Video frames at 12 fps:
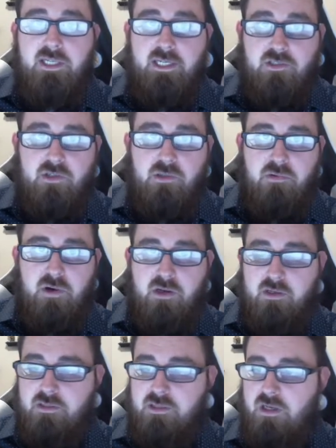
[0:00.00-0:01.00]
into the
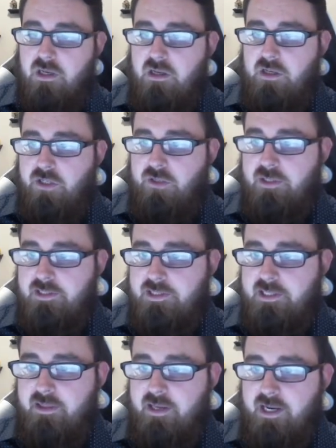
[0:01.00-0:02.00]
product, you can
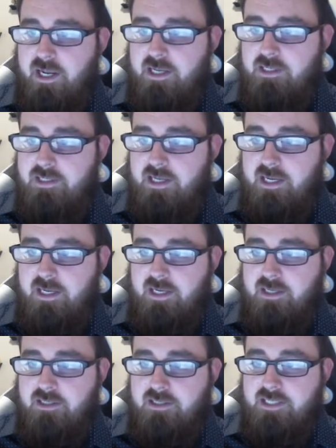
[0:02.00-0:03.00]
see that it has
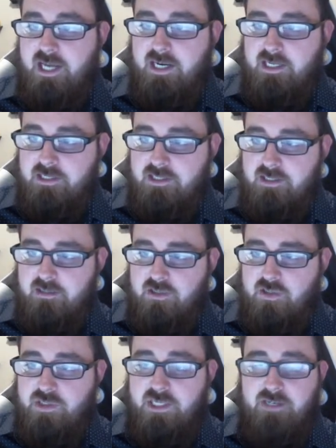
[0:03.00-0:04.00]
a status
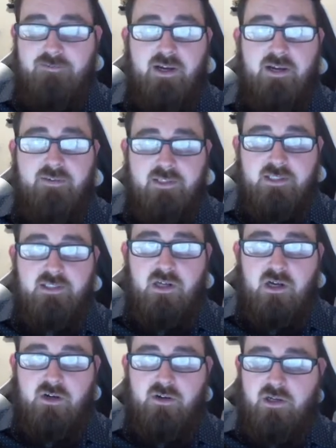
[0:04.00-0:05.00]
to signify if it's in
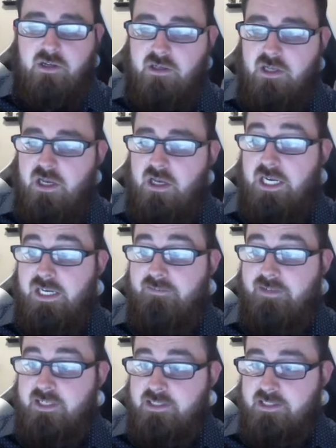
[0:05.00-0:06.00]
stock or not. And if
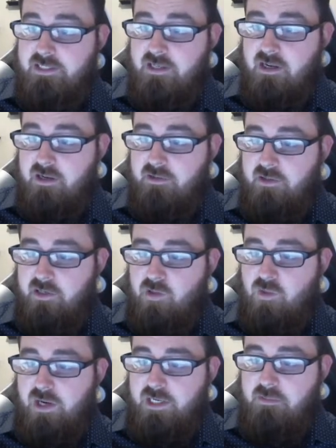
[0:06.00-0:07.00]
it is in stock, the
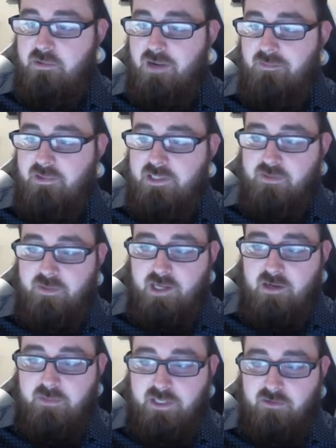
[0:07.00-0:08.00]
quantity populates with
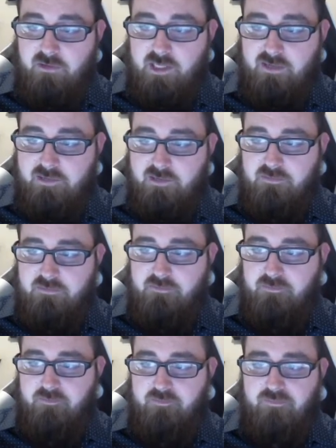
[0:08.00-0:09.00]
how many are left.
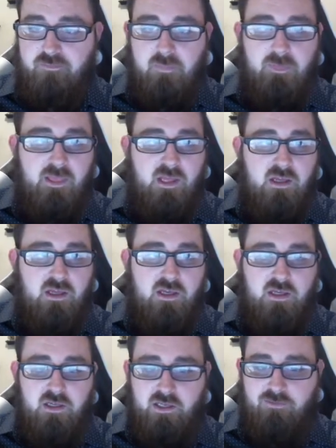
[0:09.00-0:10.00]

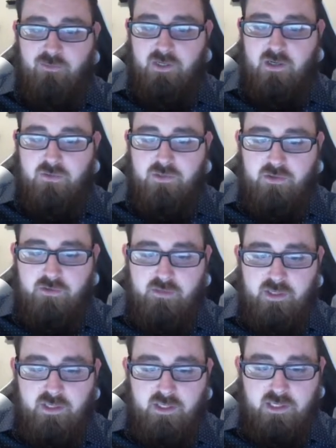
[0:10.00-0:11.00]
If we go to
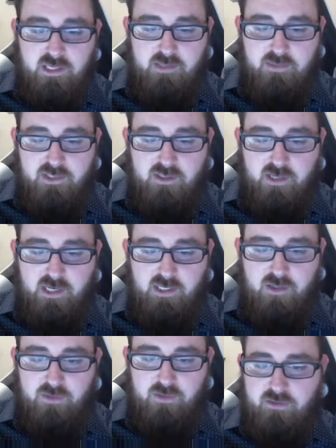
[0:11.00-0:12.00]
the Amazon
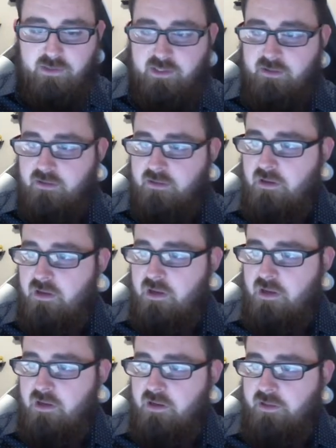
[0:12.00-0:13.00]
Echo here,
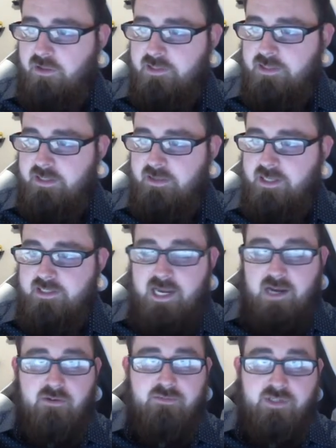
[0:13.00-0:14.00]
you can see that it's
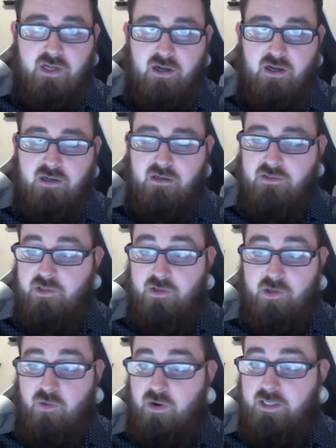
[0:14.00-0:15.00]
out of stock, so the
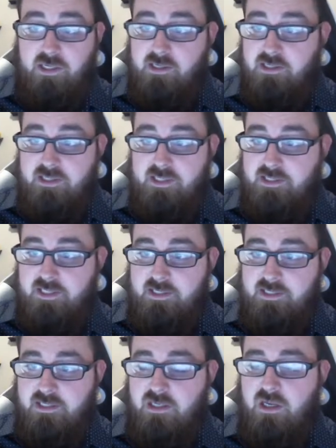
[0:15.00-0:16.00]
quantity doesn't
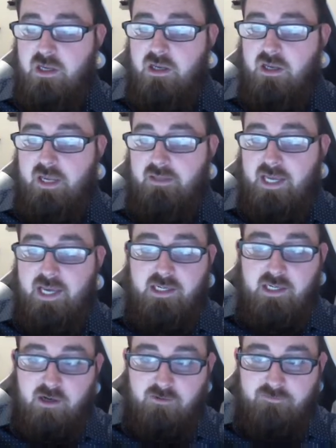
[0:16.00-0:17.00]
exist, and the add to
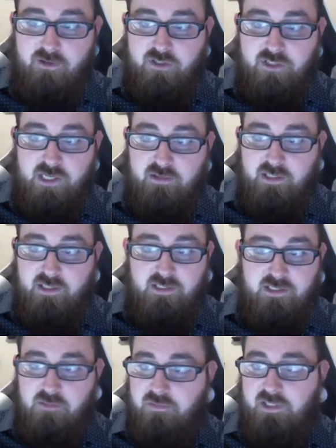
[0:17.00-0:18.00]
cart functionality is
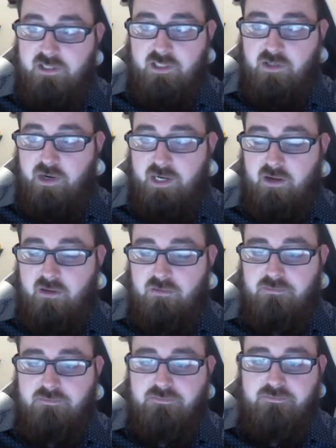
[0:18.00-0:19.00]
completely grayed out.
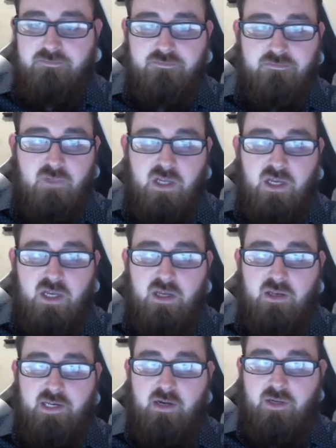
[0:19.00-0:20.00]

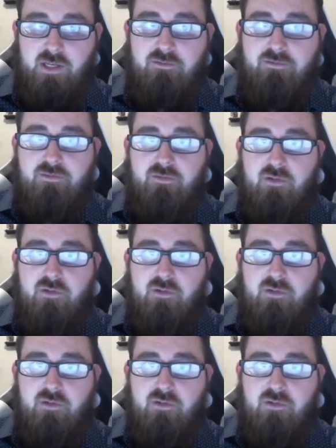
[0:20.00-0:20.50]
Now, if